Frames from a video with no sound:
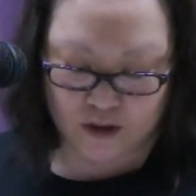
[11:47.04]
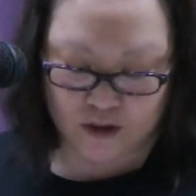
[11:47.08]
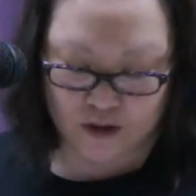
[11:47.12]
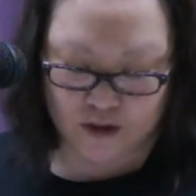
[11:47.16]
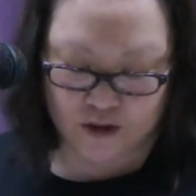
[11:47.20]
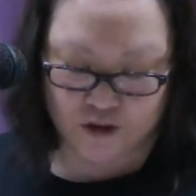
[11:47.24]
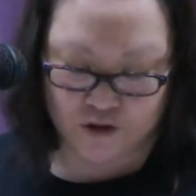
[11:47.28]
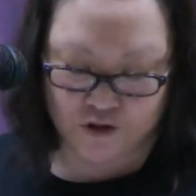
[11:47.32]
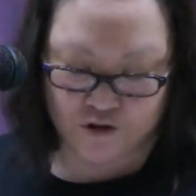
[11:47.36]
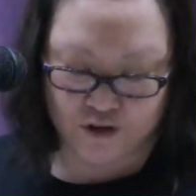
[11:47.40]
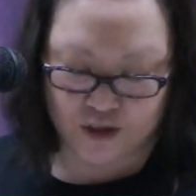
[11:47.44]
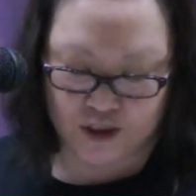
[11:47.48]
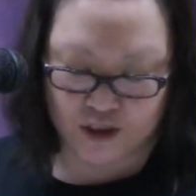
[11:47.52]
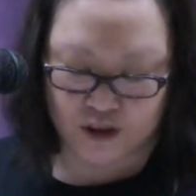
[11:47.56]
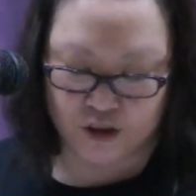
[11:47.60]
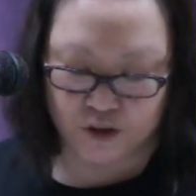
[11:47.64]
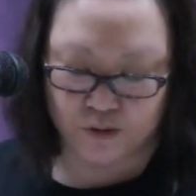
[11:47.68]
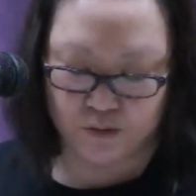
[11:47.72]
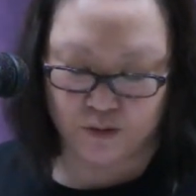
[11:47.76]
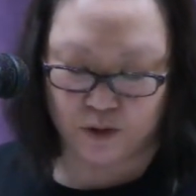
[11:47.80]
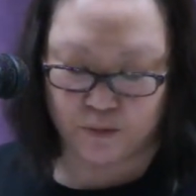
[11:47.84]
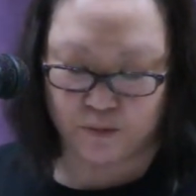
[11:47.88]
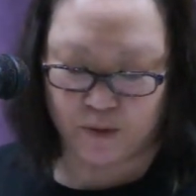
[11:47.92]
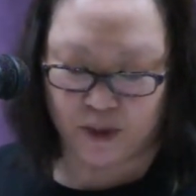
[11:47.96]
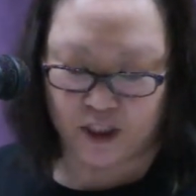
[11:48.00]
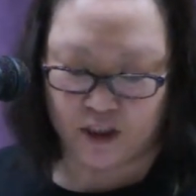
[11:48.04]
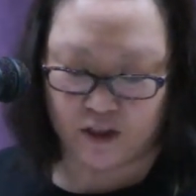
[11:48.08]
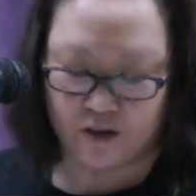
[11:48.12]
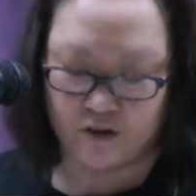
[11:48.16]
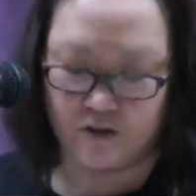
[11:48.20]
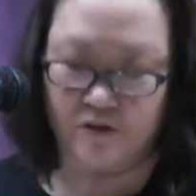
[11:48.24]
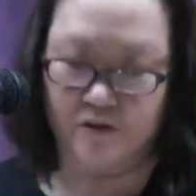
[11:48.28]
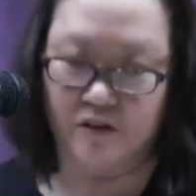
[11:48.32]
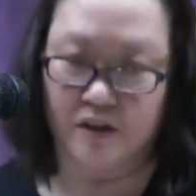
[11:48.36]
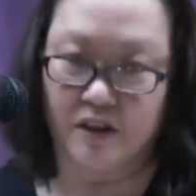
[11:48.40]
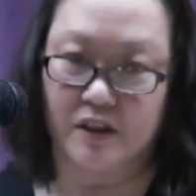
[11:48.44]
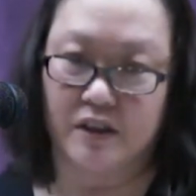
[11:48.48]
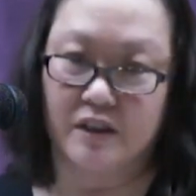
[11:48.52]
The drugs were making
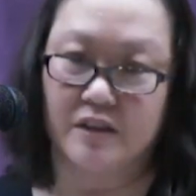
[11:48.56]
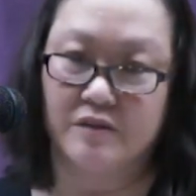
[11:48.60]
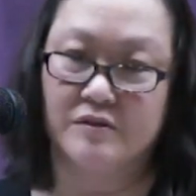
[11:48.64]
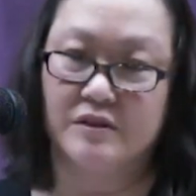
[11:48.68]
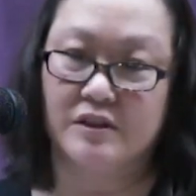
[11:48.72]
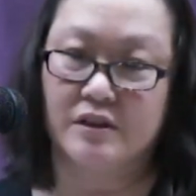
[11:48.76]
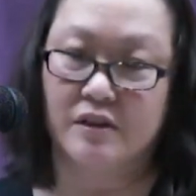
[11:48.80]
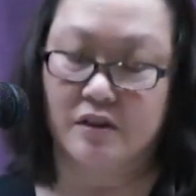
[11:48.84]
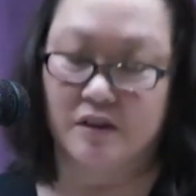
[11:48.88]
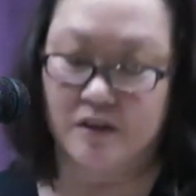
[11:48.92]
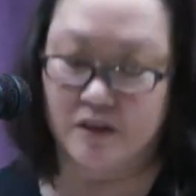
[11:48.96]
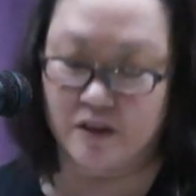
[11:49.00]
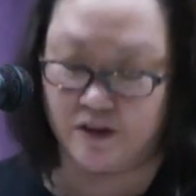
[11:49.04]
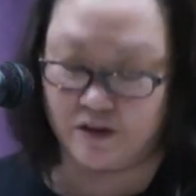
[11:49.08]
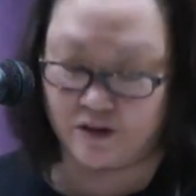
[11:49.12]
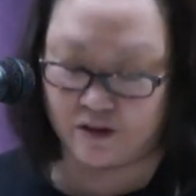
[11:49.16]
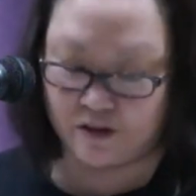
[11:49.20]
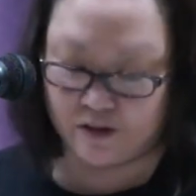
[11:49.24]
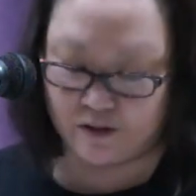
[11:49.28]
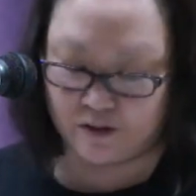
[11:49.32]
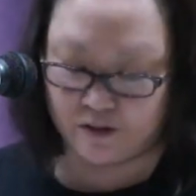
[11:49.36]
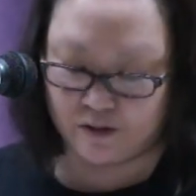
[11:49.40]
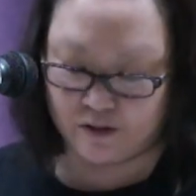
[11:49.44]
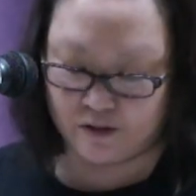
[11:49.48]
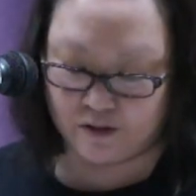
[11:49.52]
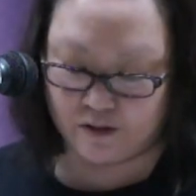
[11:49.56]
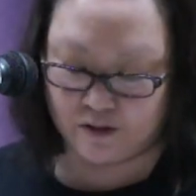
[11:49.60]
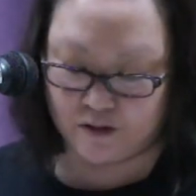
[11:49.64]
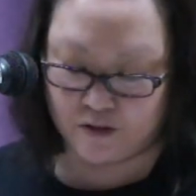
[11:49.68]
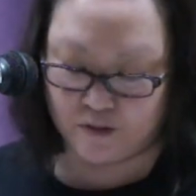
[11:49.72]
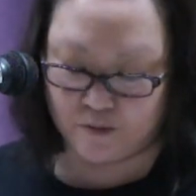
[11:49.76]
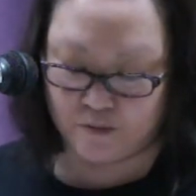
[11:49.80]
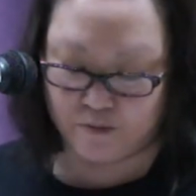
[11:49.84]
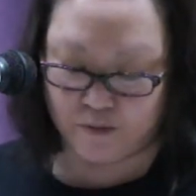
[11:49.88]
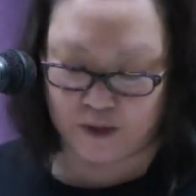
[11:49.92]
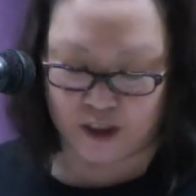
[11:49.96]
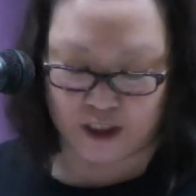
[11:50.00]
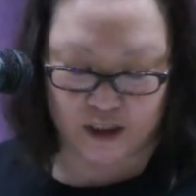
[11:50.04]
their lives longer,
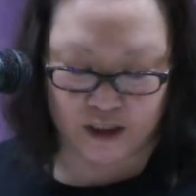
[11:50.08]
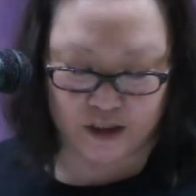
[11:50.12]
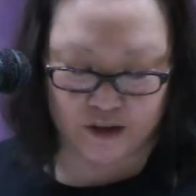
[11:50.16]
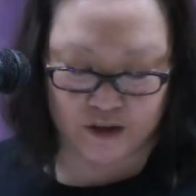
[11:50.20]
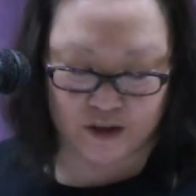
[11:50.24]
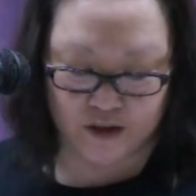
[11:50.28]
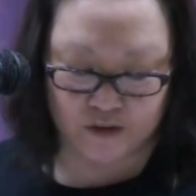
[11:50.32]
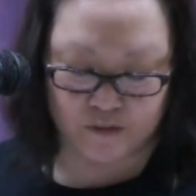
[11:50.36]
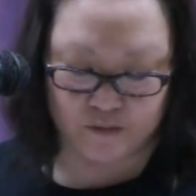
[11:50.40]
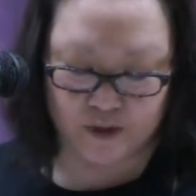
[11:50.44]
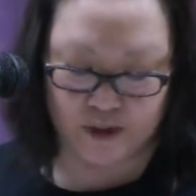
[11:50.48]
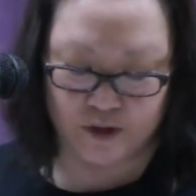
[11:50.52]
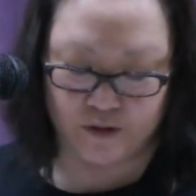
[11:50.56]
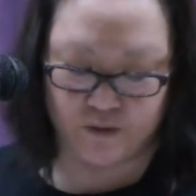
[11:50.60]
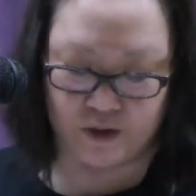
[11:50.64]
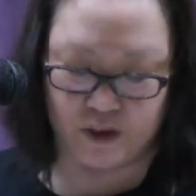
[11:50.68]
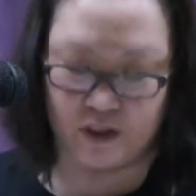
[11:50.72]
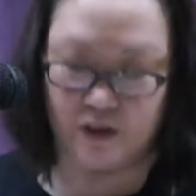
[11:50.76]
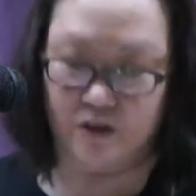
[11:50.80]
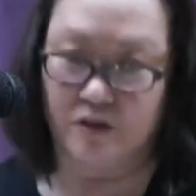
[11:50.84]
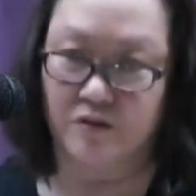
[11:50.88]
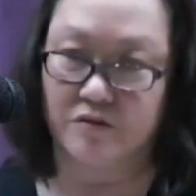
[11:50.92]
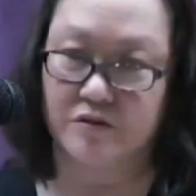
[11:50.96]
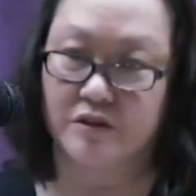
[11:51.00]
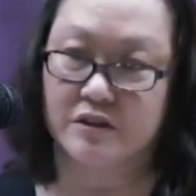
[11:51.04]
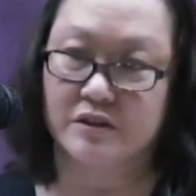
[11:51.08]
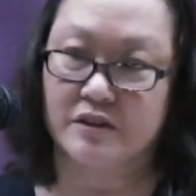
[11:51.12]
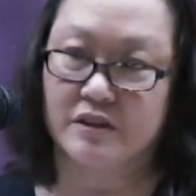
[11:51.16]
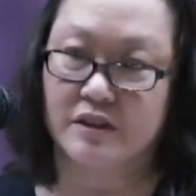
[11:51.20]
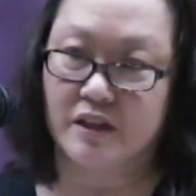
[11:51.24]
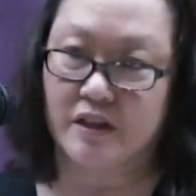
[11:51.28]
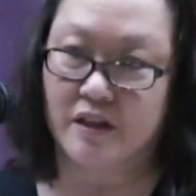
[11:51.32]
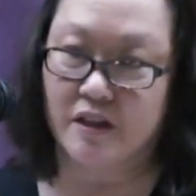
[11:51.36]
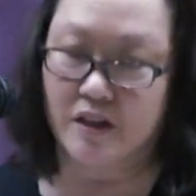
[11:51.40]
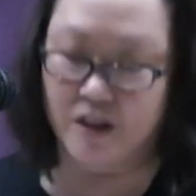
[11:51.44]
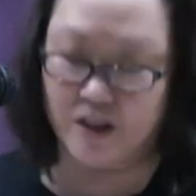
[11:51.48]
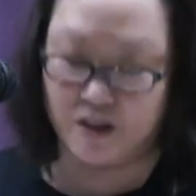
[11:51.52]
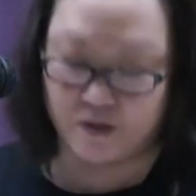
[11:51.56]
many of them living over a
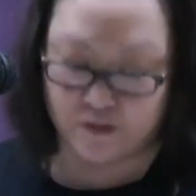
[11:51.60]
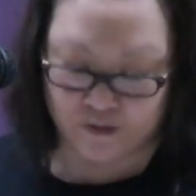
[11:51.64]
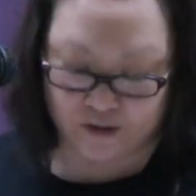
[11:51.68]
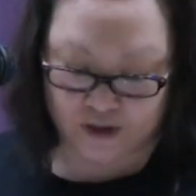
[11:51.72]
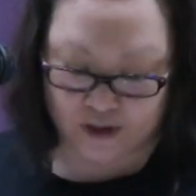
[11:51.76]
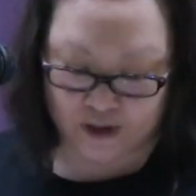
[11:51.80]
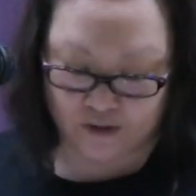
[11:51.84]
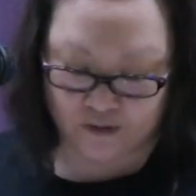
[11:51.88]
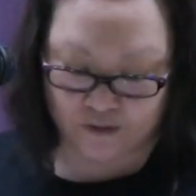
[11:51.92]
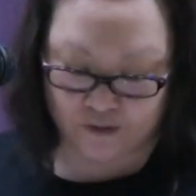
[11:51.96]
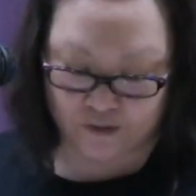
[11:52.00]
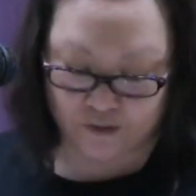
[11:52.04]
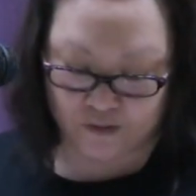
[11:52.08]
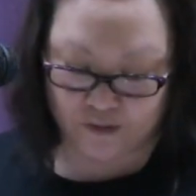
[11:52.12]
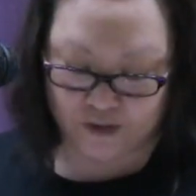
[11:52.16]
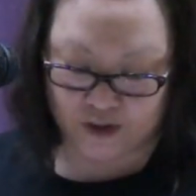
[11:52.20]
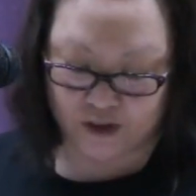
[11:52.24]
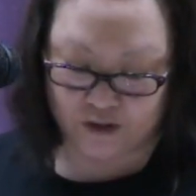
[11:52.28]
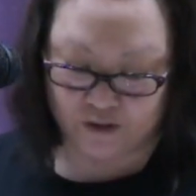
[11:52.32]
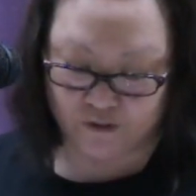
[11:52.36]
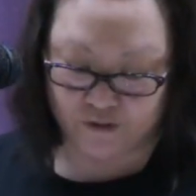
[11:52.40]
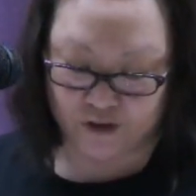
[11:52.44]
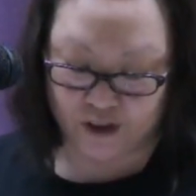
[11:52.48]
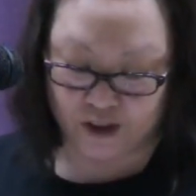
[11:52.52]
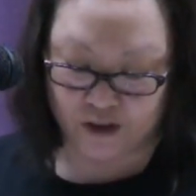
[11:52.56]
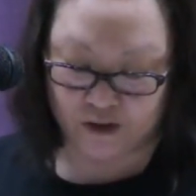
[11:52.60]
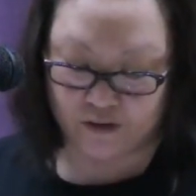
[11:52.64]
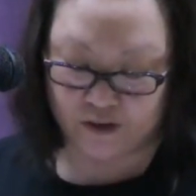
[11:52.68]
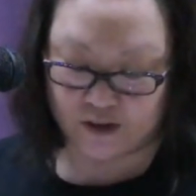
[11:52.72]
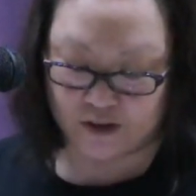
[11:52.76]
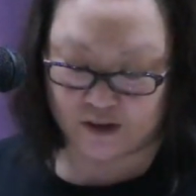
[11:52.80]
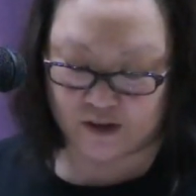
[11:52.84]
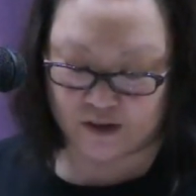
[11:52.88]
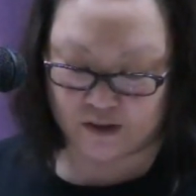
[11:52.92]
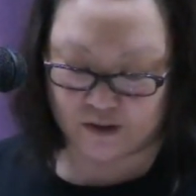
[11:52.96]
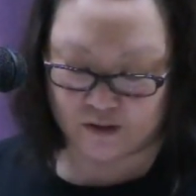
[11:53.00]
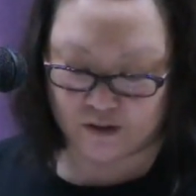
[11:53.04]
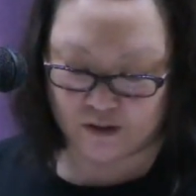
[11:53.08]
decade with the
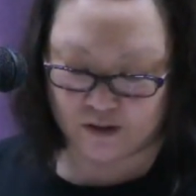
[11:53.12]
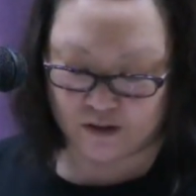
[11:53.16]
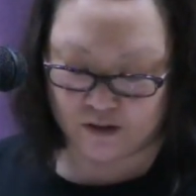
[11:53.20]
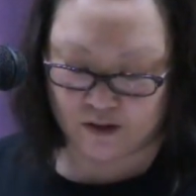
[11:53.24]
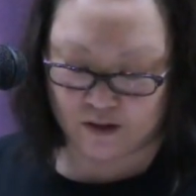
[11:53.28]
virus.